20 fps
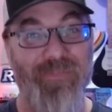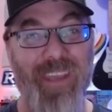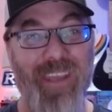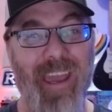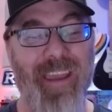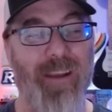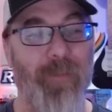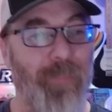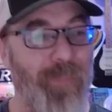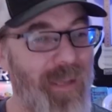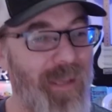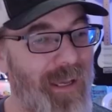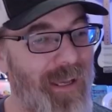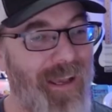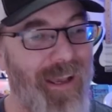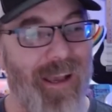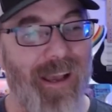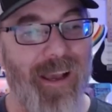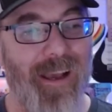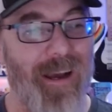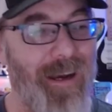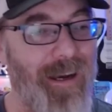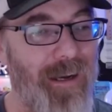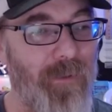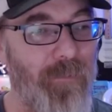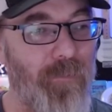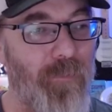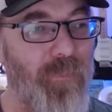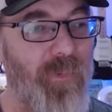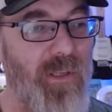hey.
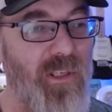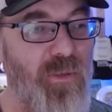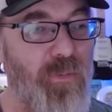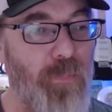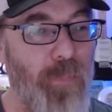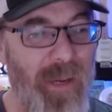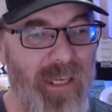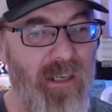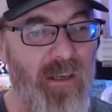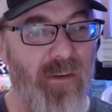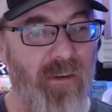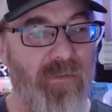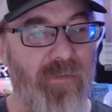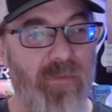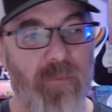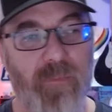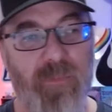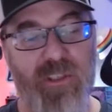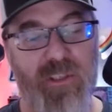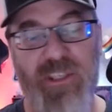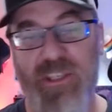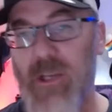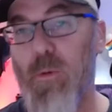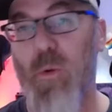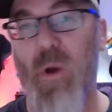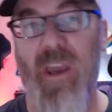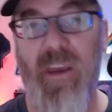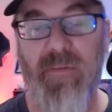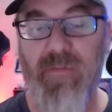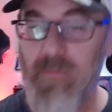Um, speaking of
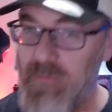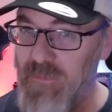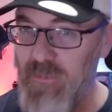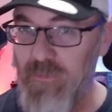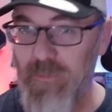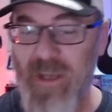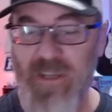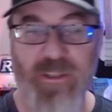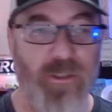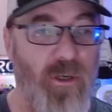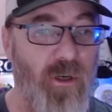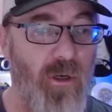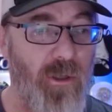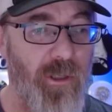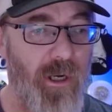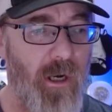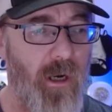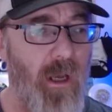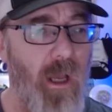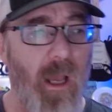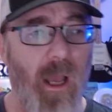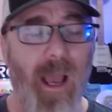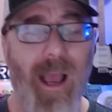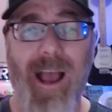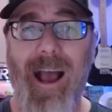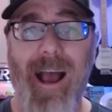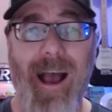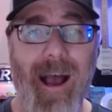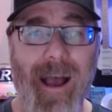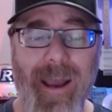Sinwave, mentioned earlier,
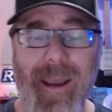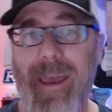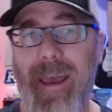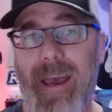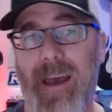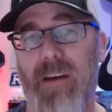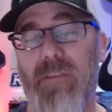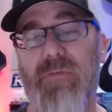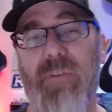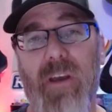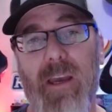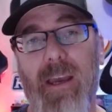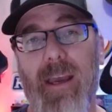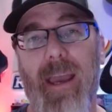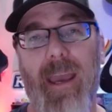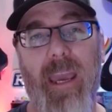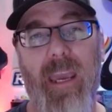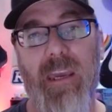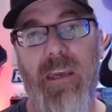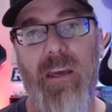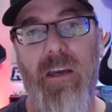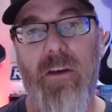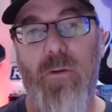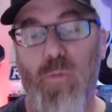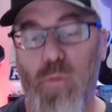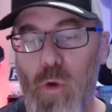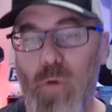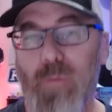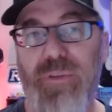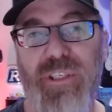I have a
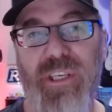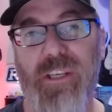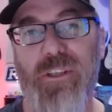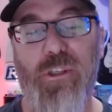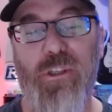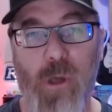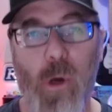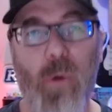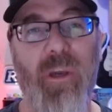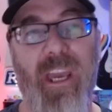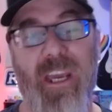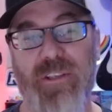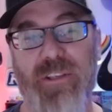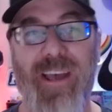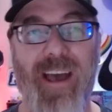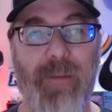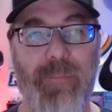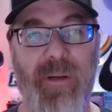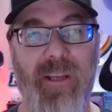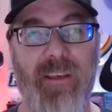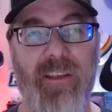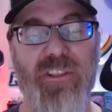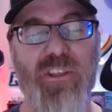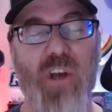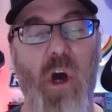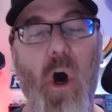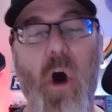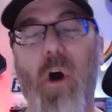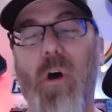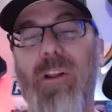Room 6 showcase happening.
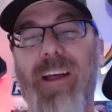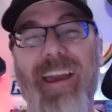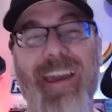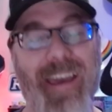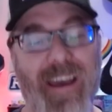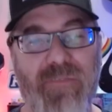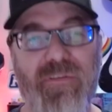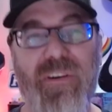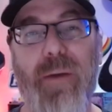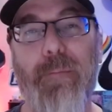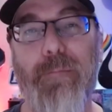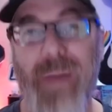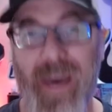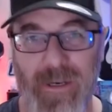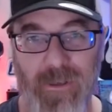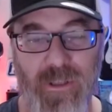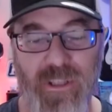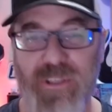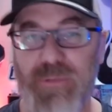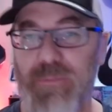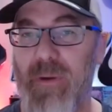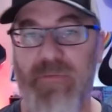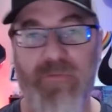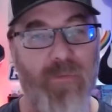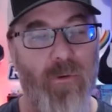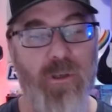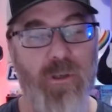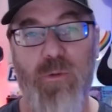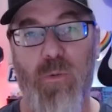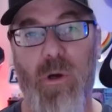It's all heavy metal. It's my
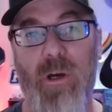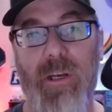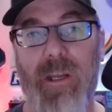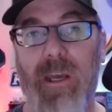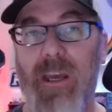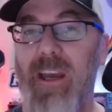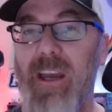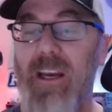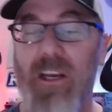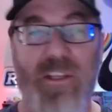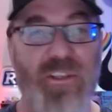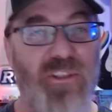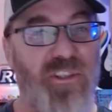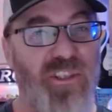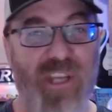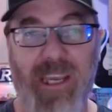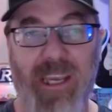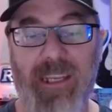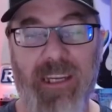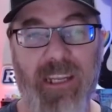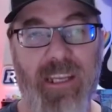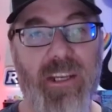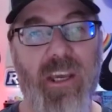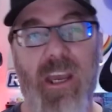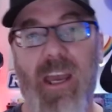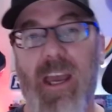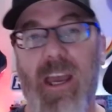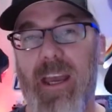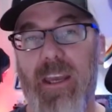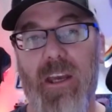first one. It's ticketed.
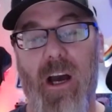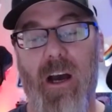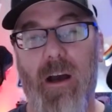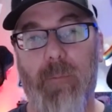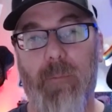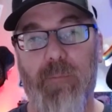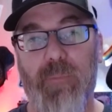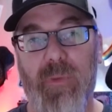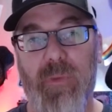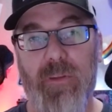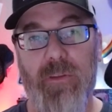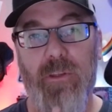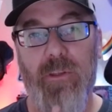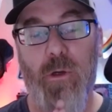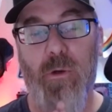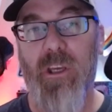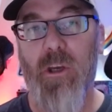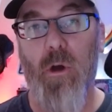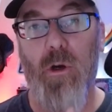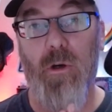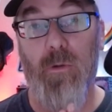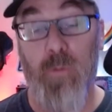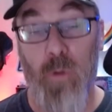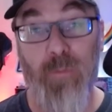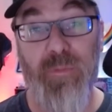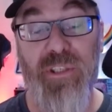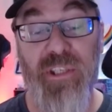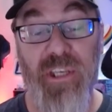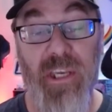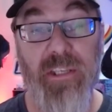Um, you can go to
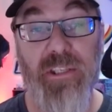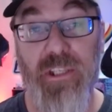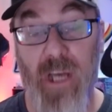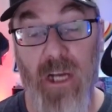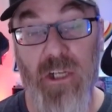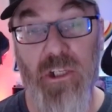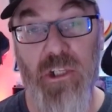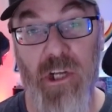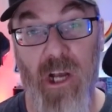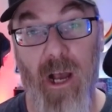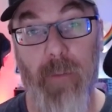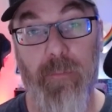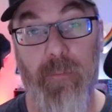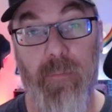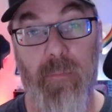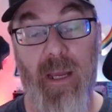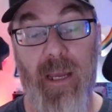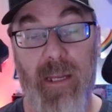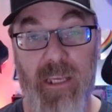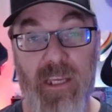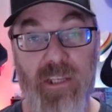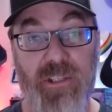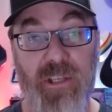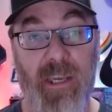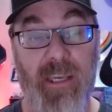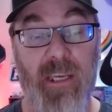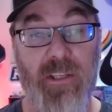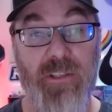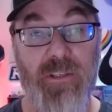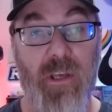room6.shop and get
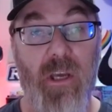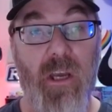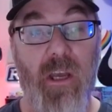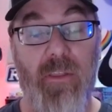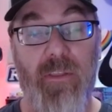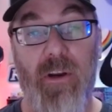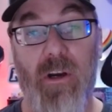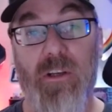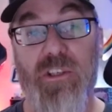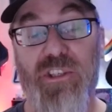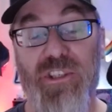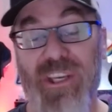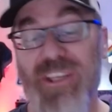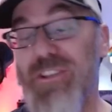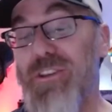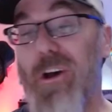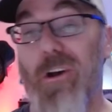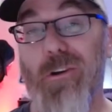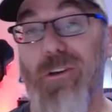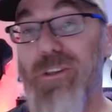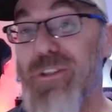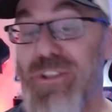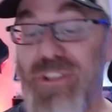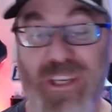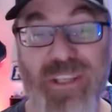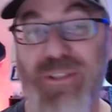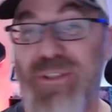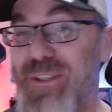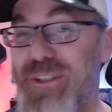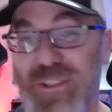tickets. They're
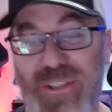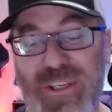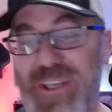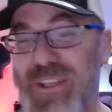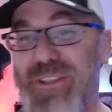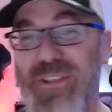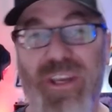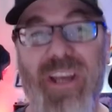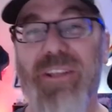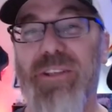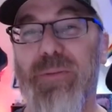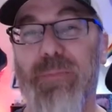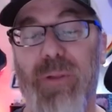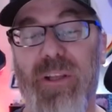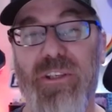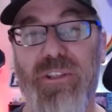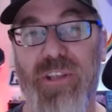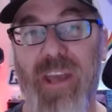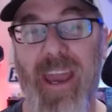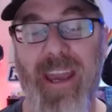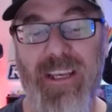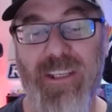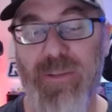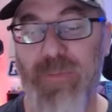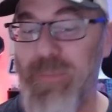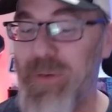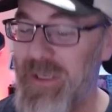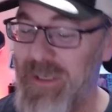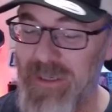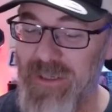$6.66 plus tax
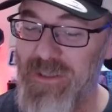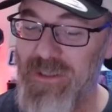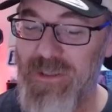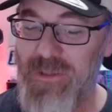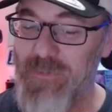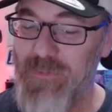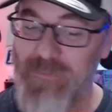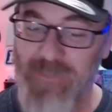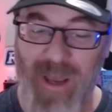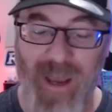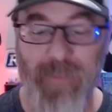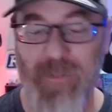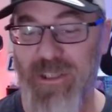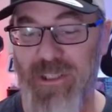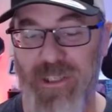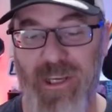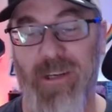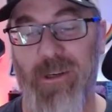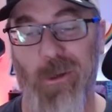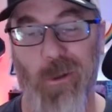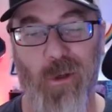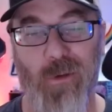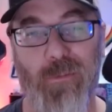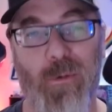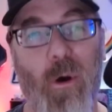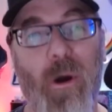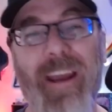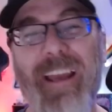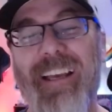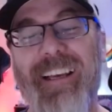because I'm a 10 year old
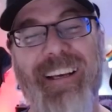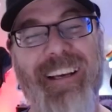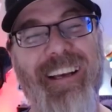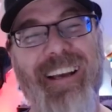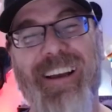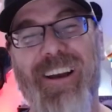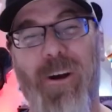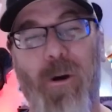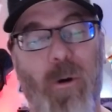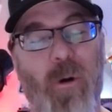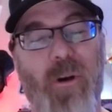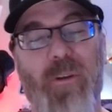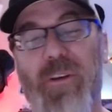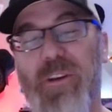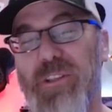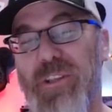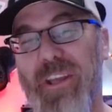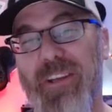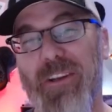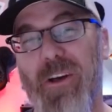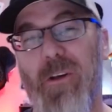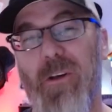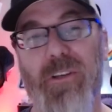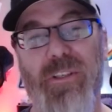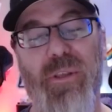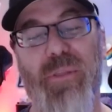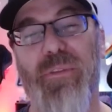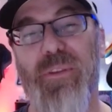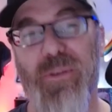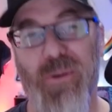boy, or they're
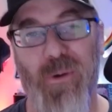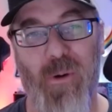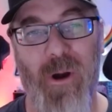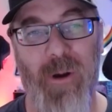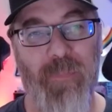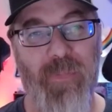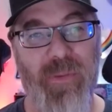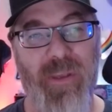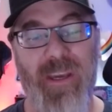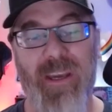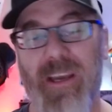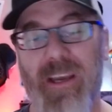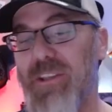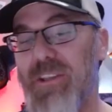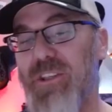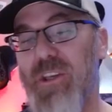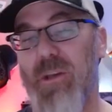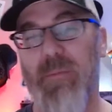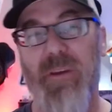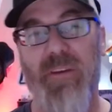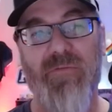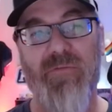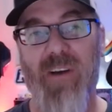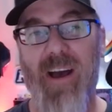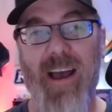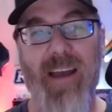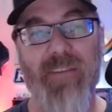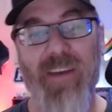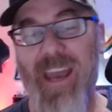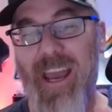$10 at the door. It's going to be
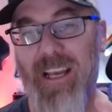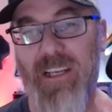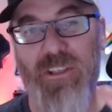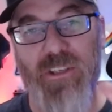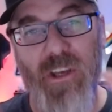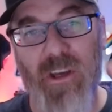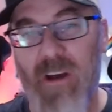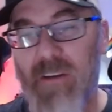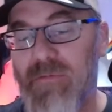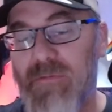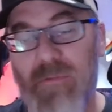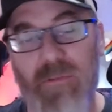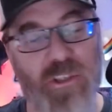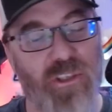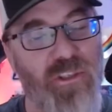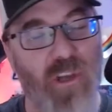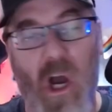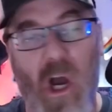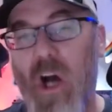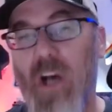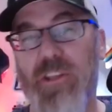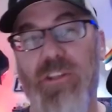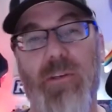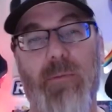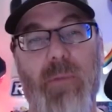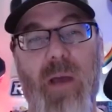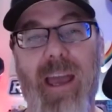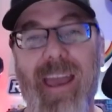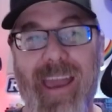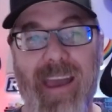five acts of just
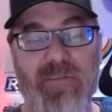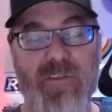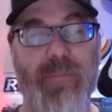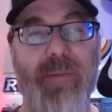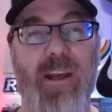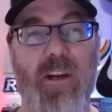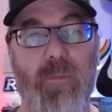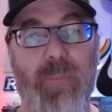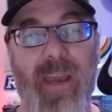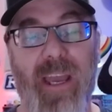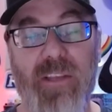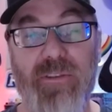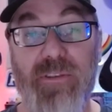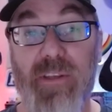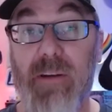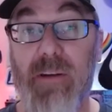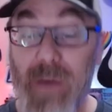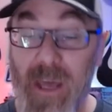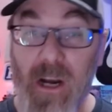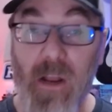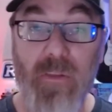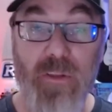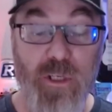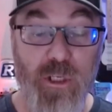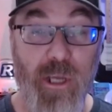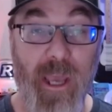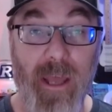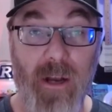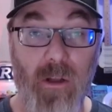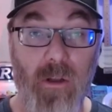awesome heavy metal bands that have been on the
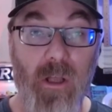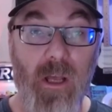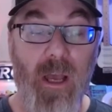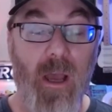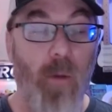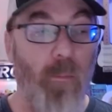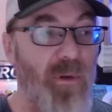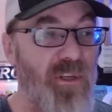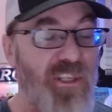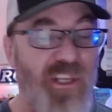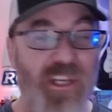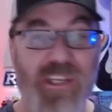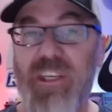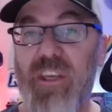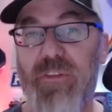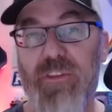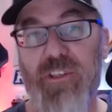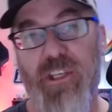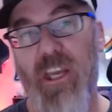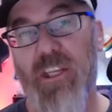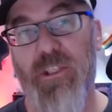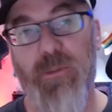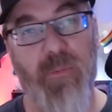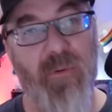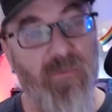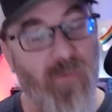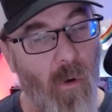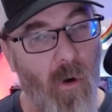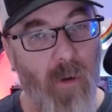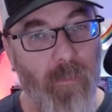channel but didn't get the chance to
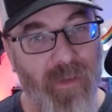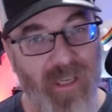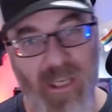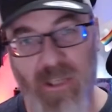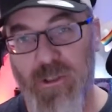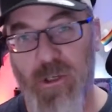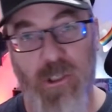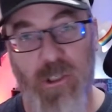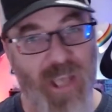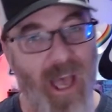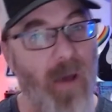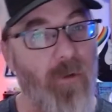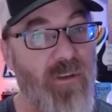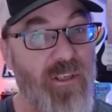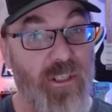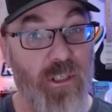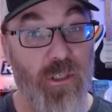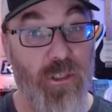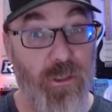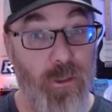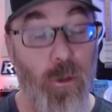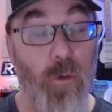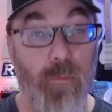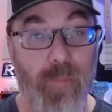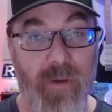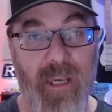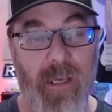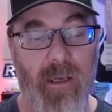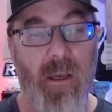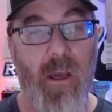perform because their sound is just too
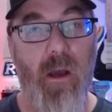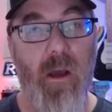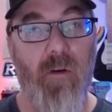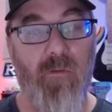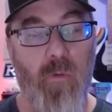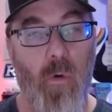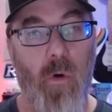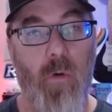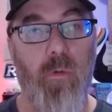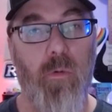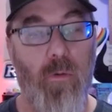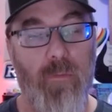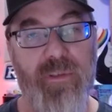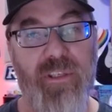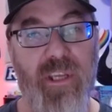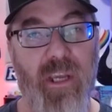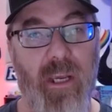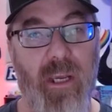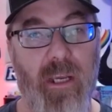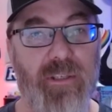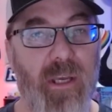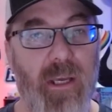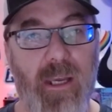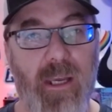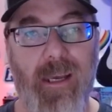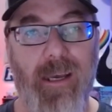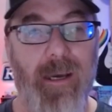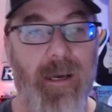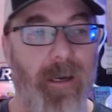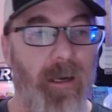big for Room 6.
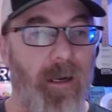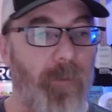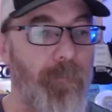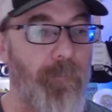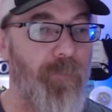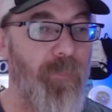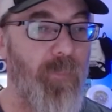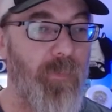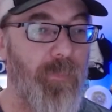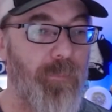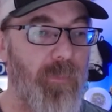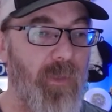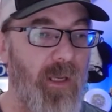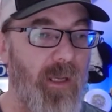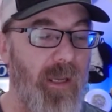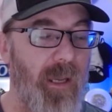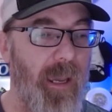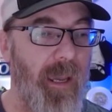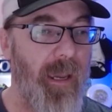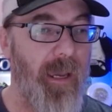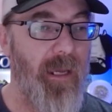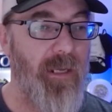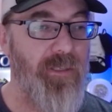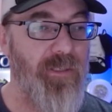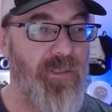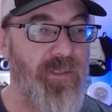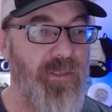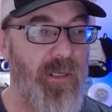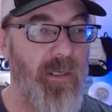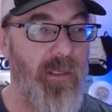Um,
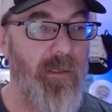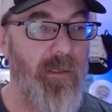and